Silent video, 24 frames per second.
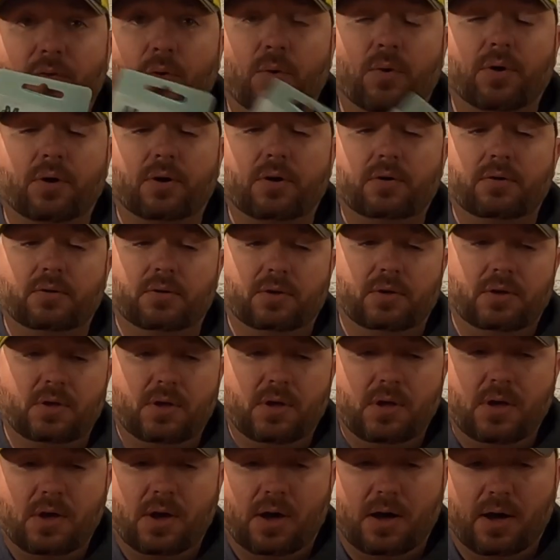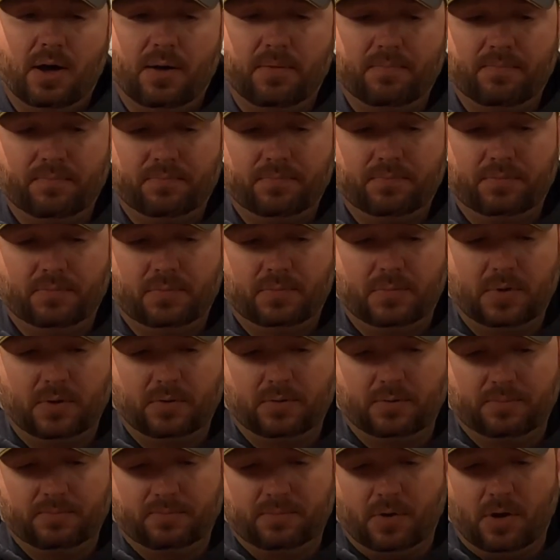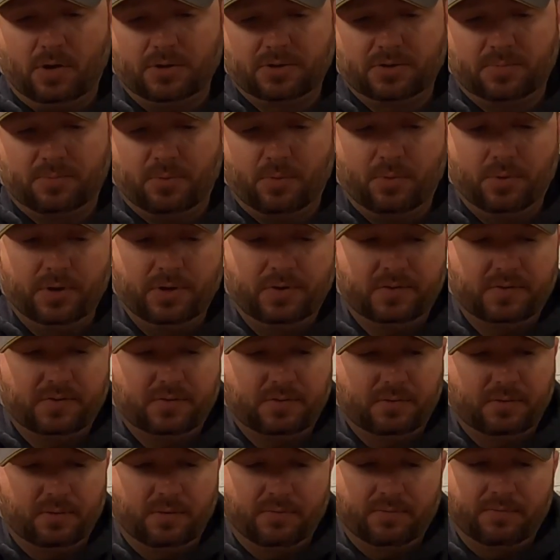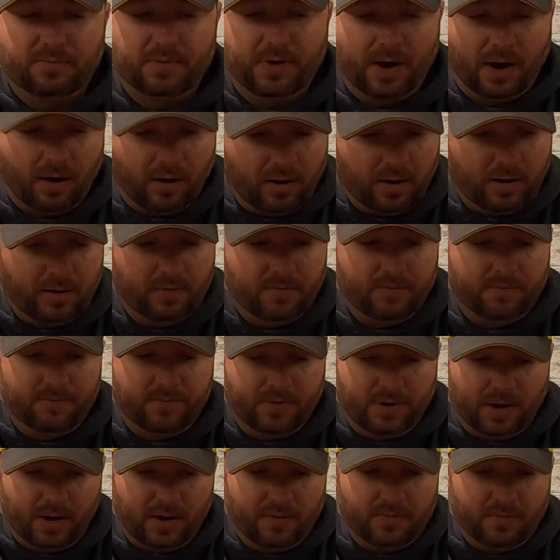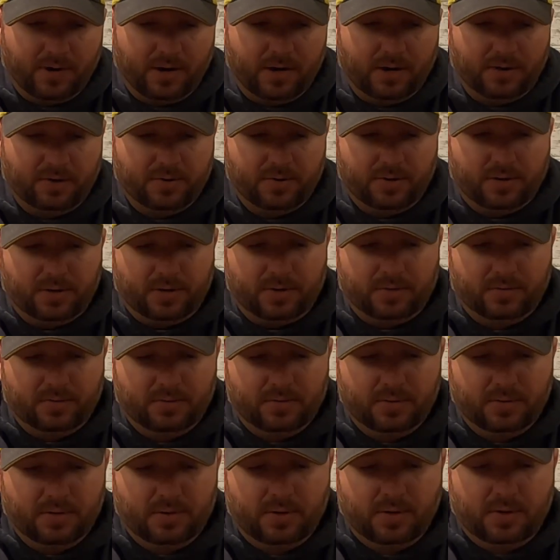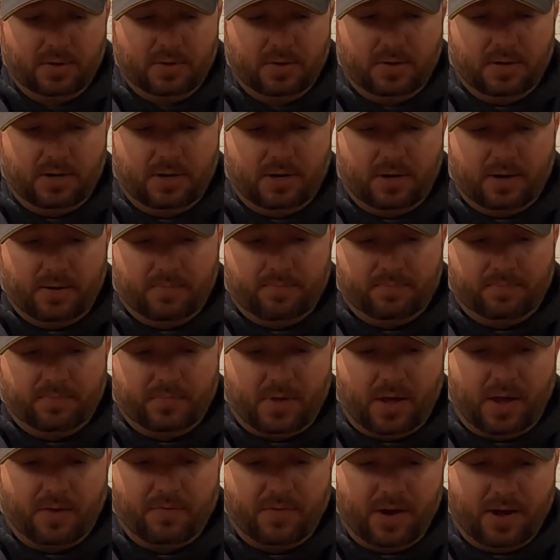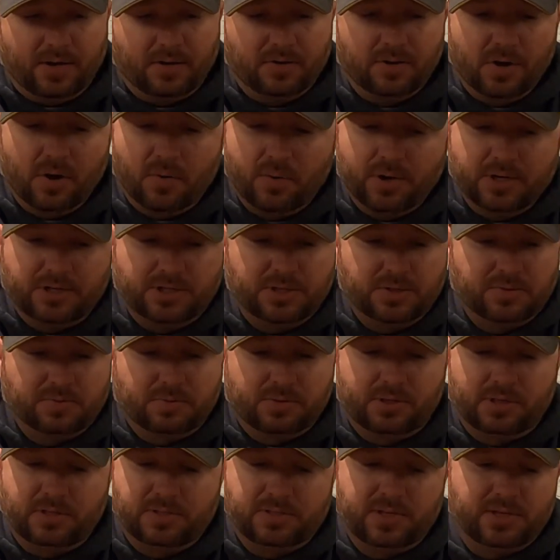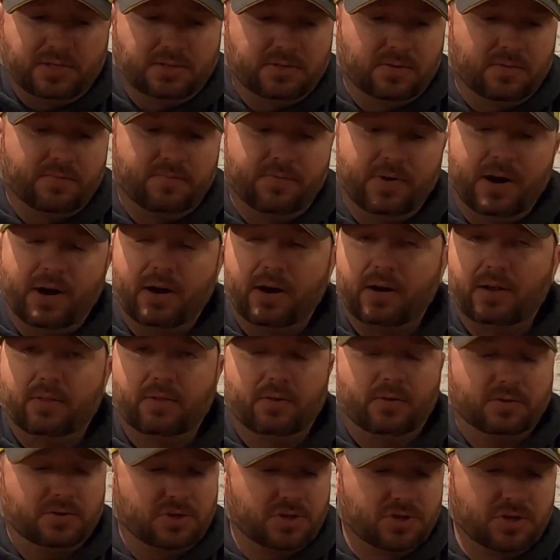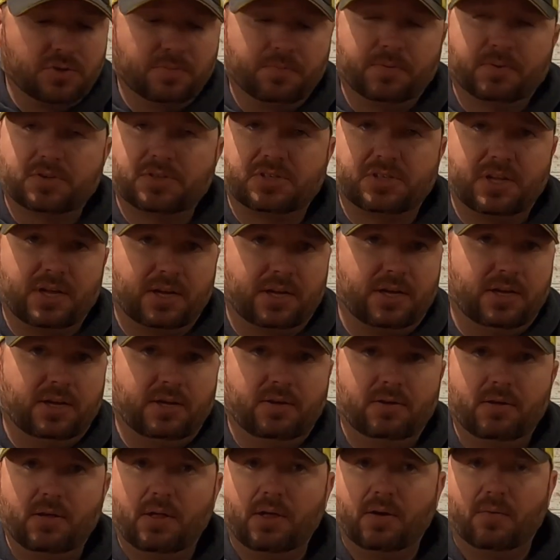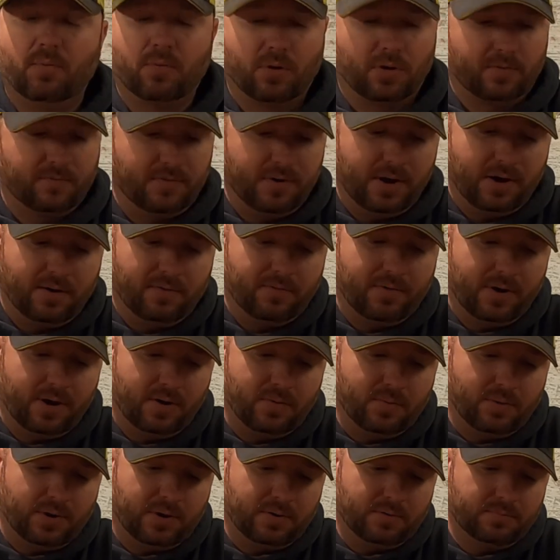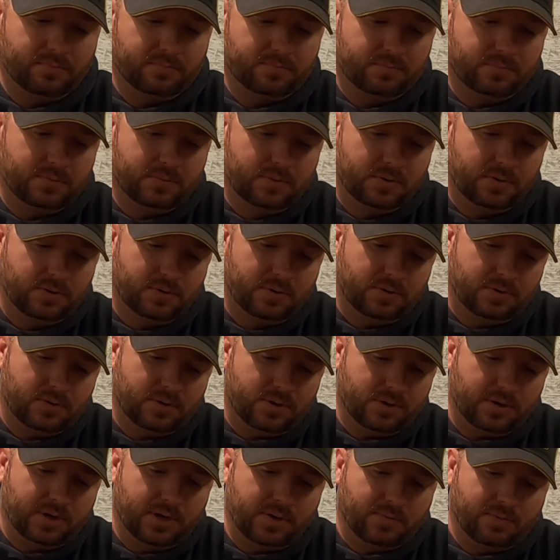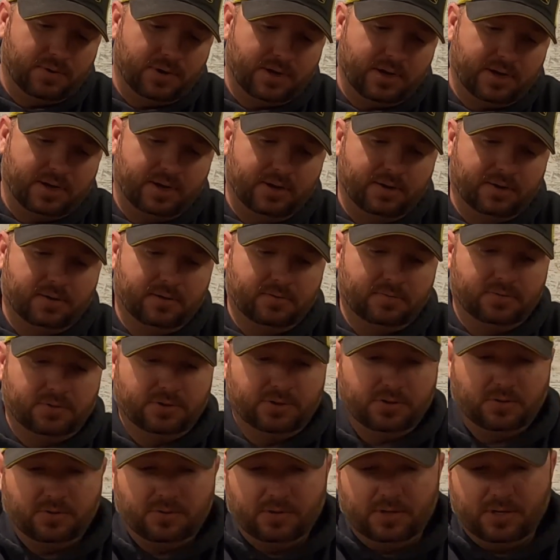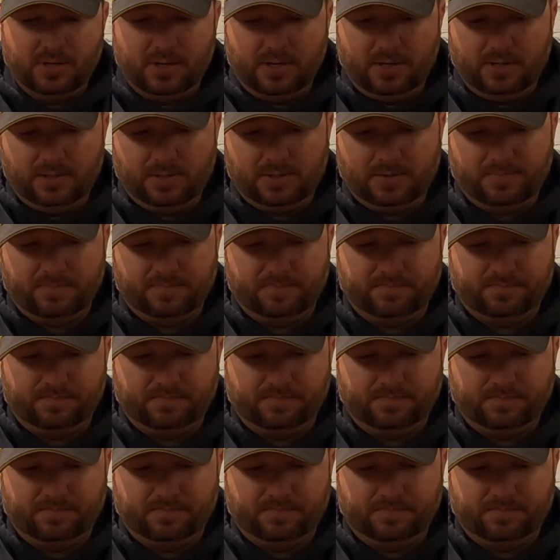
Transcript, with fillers: 4. They're the Ultra Points. They're very, very, very good. I've had no issues with these things. They're super sticky, work very, very well. I'll get one out here and show you guys.